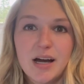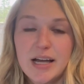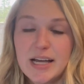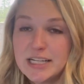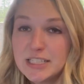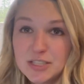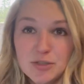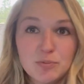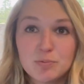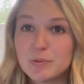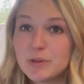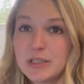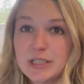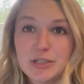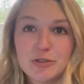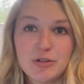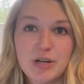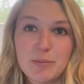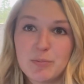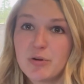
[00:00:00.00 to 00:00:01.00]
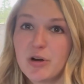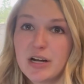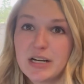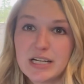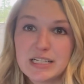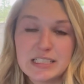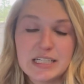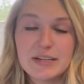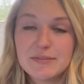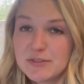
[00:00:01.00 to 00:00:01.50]
It's a really great
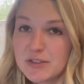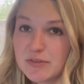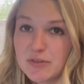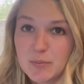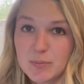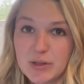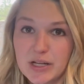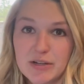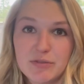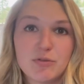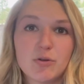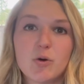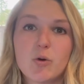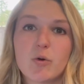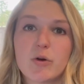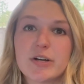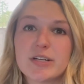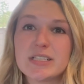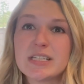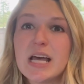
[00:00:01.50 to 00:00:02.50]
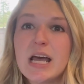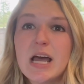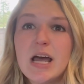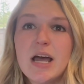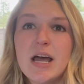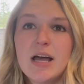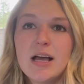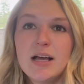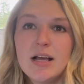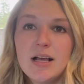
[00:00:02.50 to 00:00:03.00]
product if you have a playful horse.
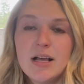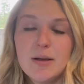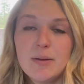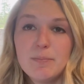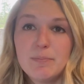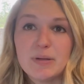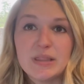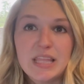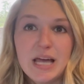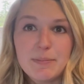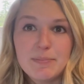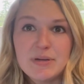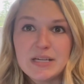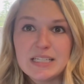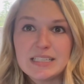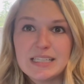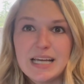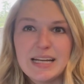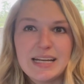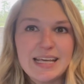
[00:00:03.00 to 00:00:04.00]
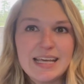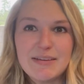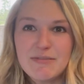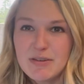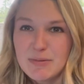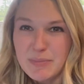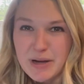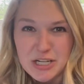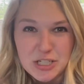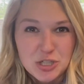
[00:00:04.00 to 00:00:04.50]
But that being said,
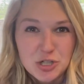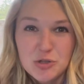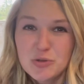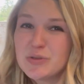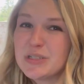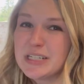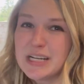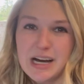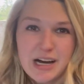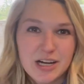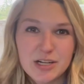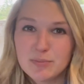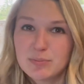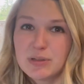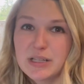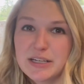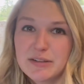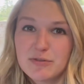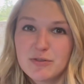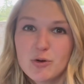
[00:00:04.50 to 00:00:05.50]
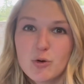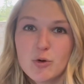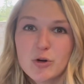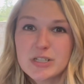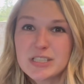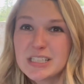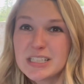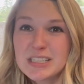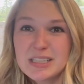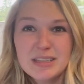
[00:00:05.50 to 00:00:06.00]
even my 2 non-playful
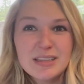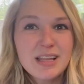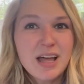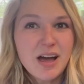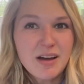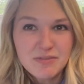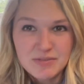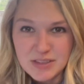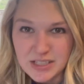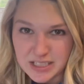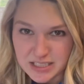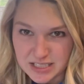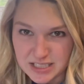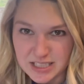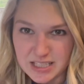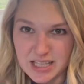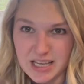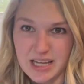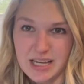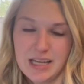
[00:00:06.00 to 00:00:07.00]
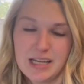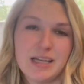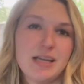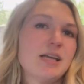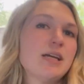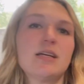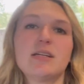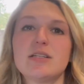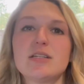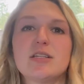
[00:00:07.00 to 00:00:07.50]
horses love this thing.
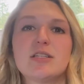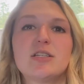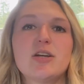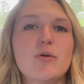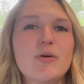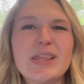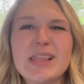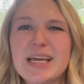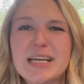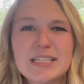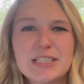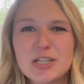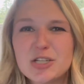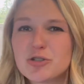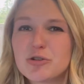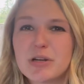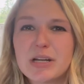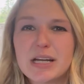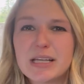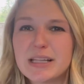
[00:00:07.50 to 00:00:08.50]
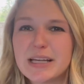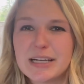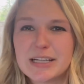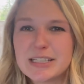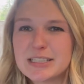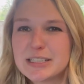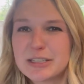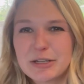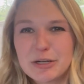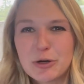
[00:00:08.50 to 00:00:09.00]
Zoe likes to treat it like
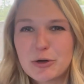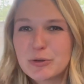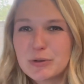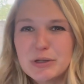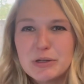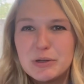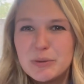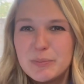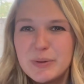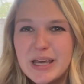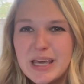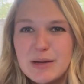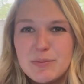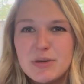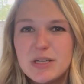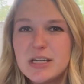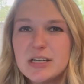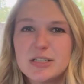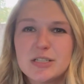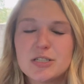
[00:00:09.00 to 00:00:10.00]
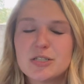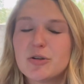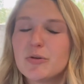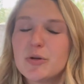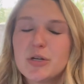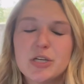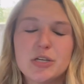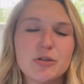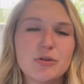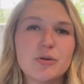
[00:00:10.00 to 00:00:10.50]
it's like her little baby. It's so
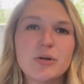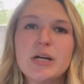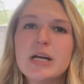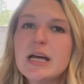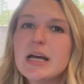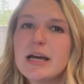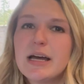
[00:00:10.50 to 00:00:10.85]
cute.